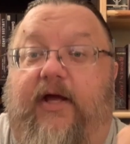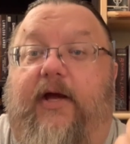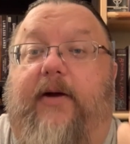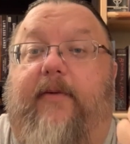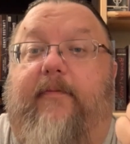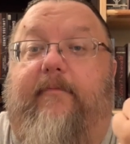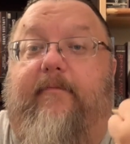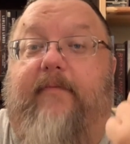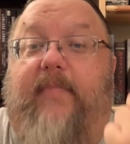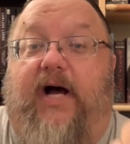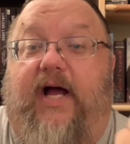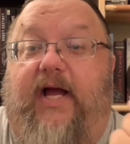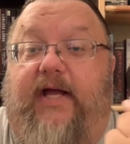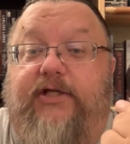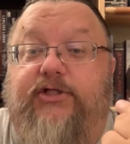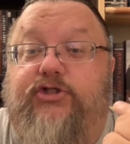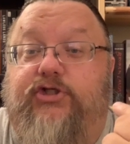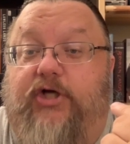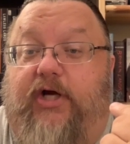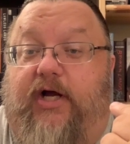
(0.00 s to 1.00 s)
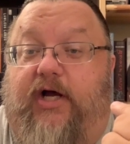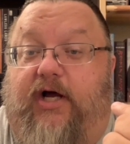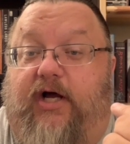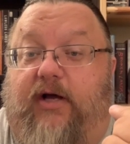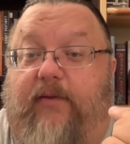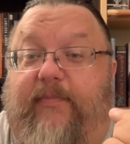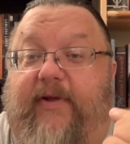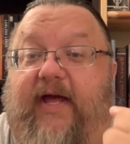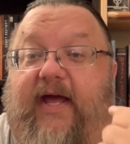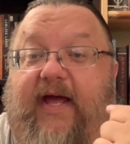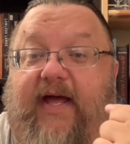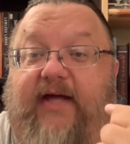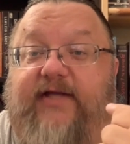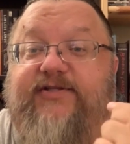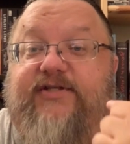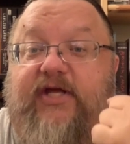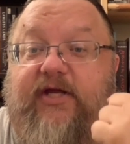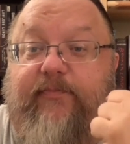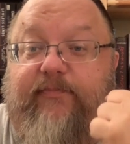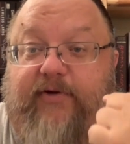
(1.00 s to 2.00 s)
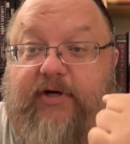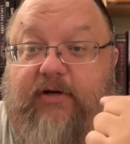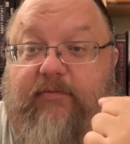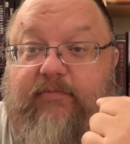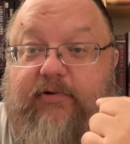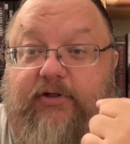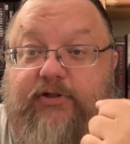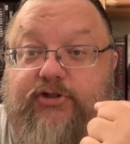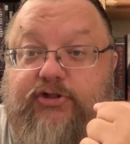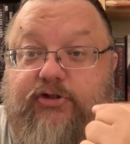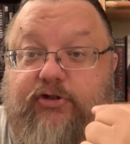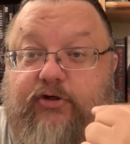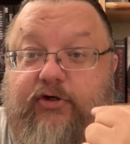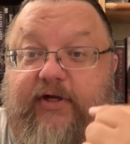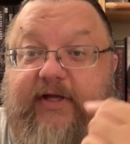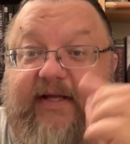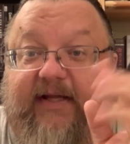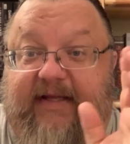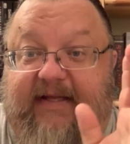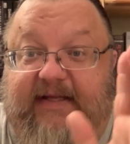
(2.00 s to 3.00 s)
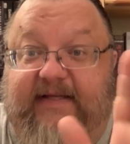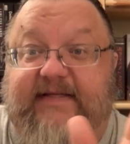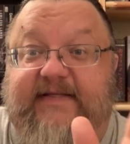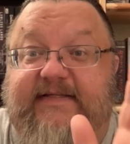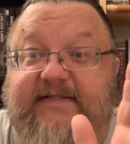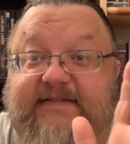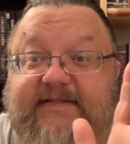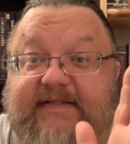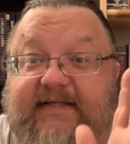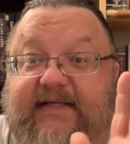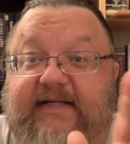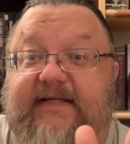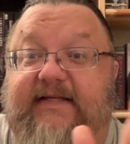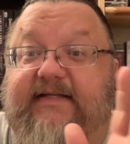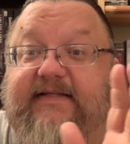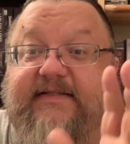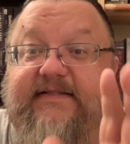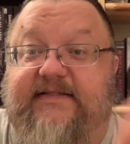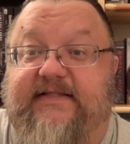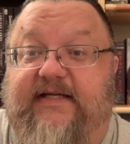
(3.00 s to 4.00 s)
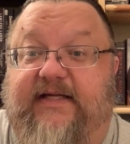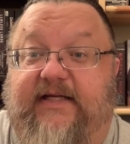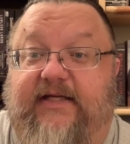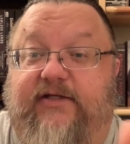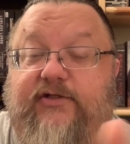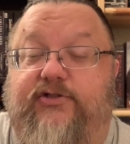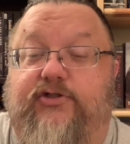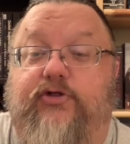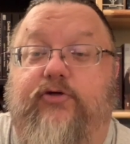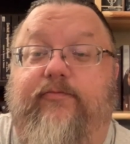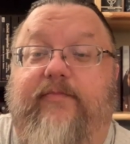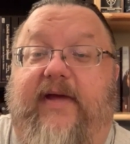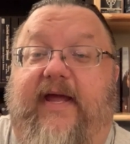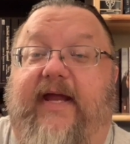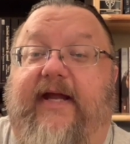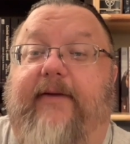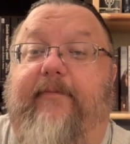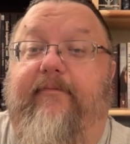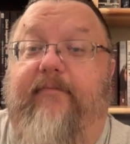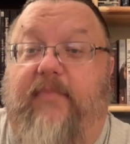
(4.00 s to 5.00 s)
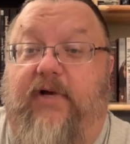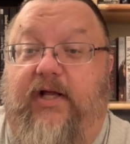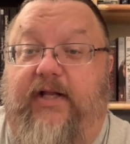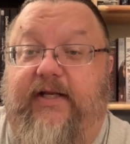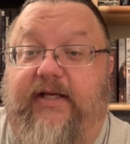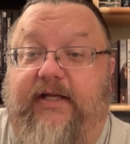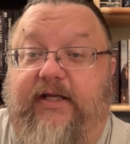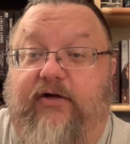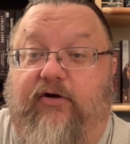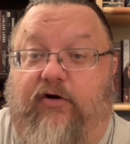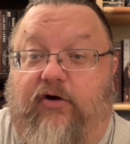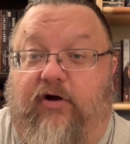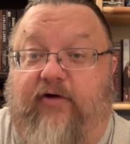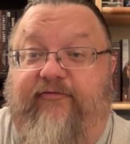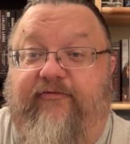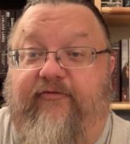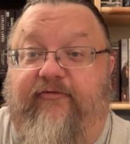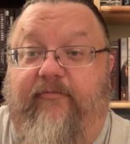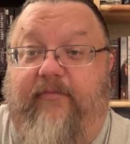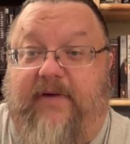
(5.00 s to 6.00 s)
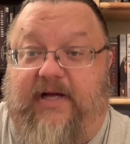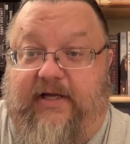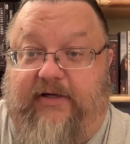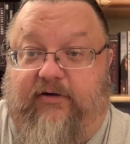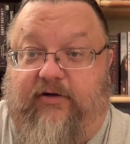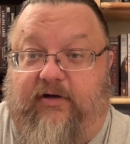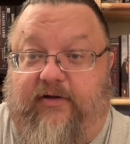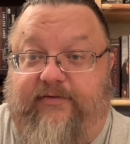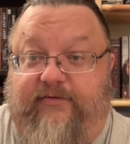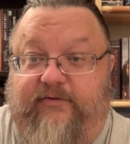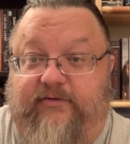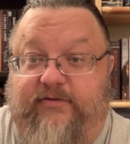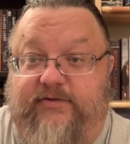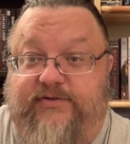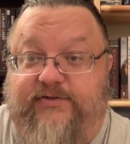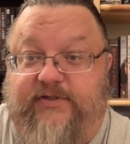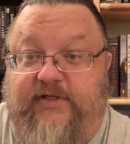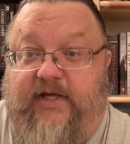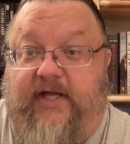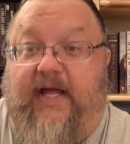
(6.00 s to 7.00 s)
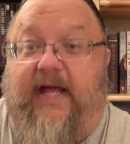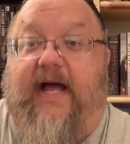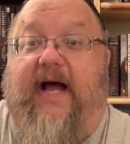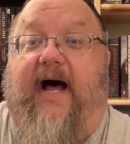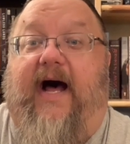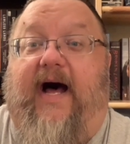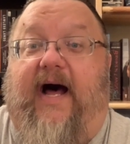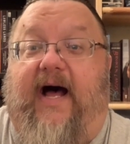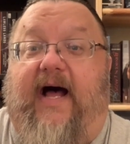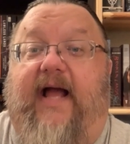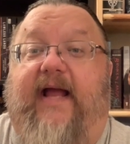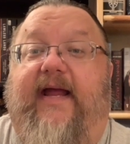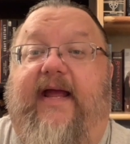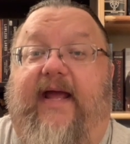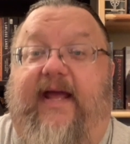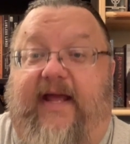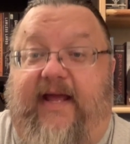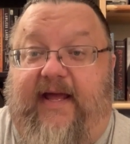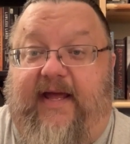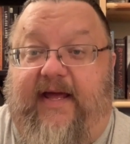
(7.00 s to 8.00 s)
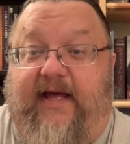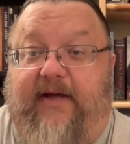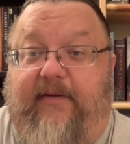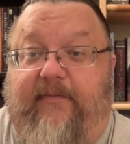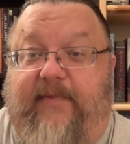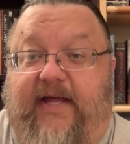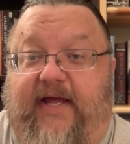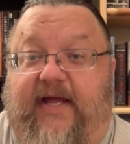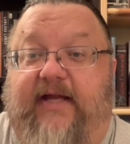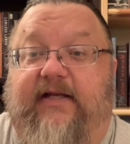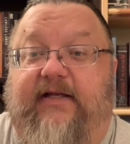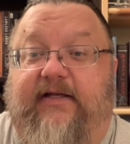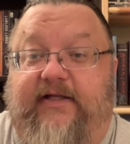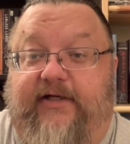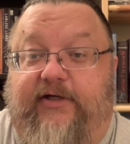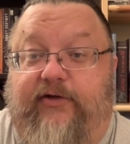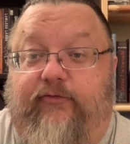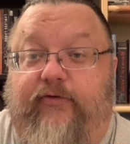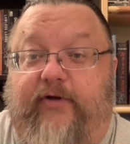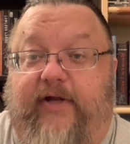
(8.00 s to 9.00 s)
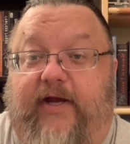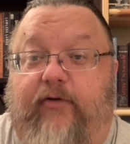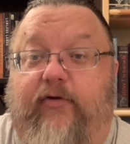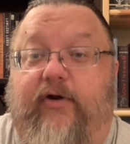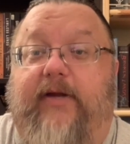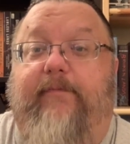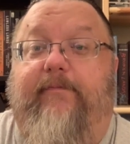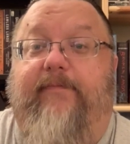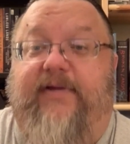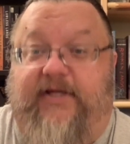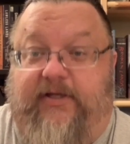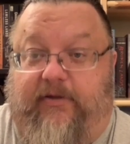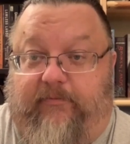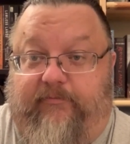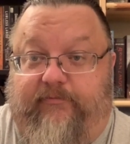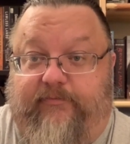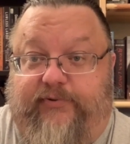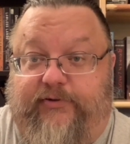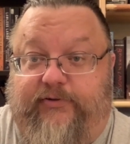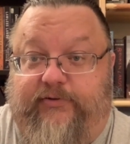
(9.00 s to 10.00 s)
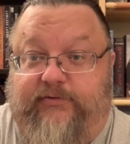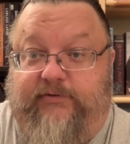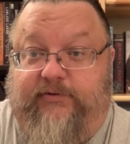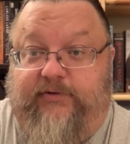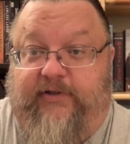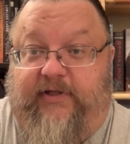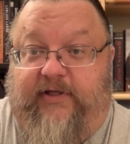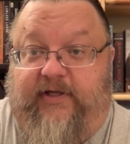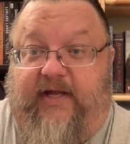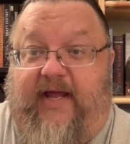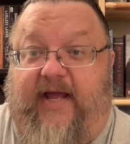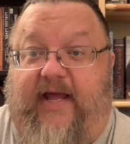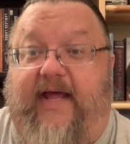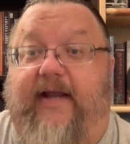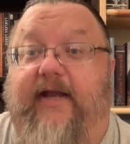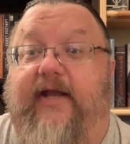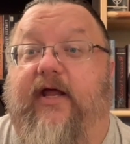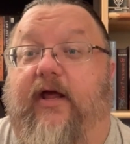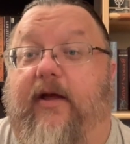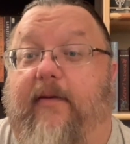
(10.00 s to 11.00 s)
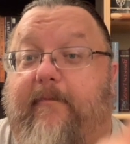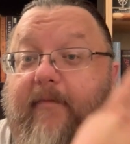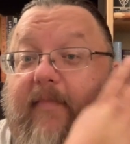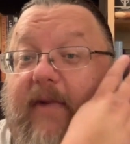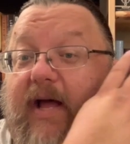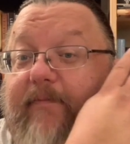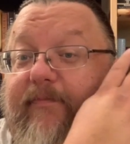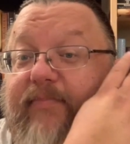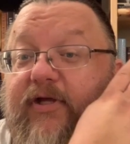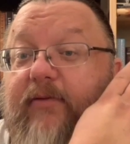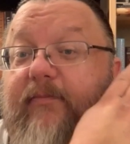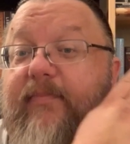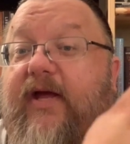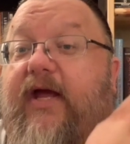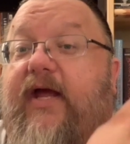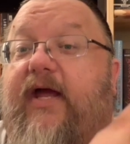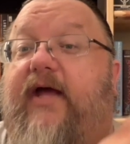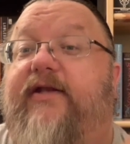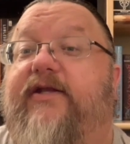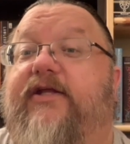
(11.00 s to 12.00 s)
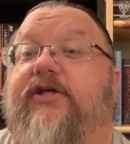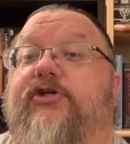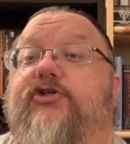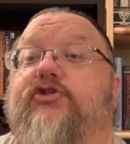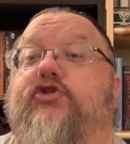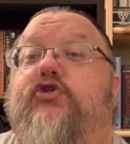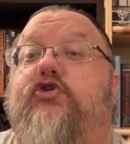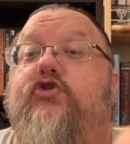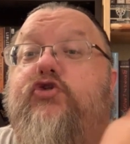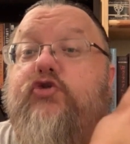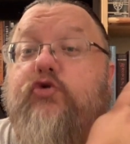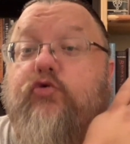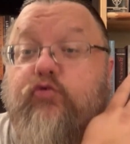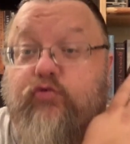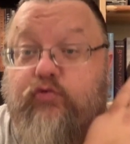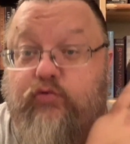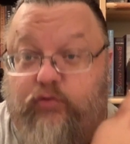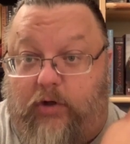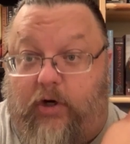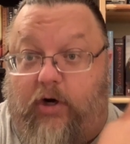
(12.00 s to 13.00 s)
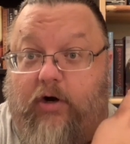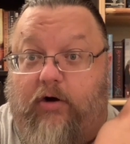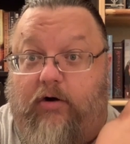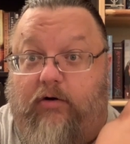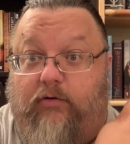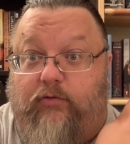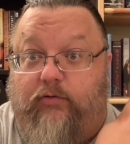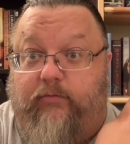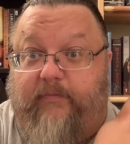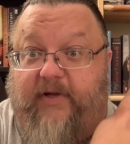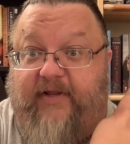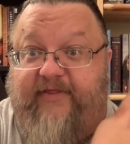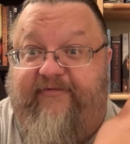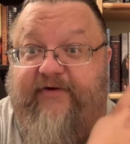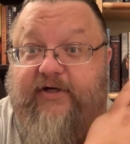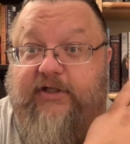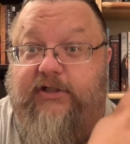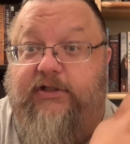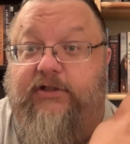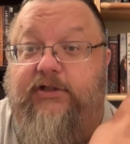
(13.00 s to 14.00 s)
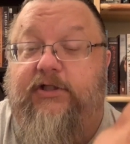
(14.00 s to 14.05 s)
My job as a publisher is indeed to make money off of my authors. I am a literary pimp, and my pimp hand is strong, motherfucker.